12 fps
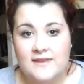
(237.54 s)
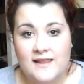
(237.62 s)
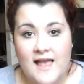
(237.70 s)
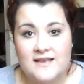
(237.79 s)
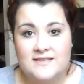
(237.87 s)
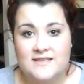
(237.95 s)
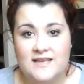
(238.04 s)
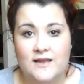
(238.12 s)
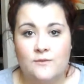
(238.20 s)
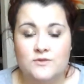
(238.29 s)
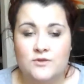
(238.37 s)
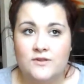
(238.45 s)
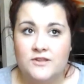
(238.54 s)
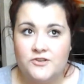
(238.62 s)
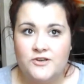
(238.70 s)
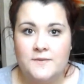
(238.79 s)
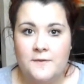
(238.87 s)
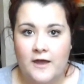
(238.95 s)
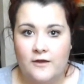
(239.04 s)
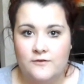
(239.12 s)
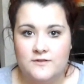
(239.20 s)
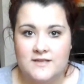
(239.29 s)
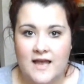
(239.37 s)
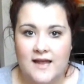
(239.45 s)
the last thing was only
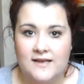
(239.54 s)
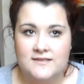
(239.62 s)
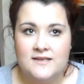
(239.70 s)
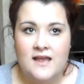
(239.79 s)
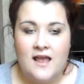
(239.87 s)
£3, and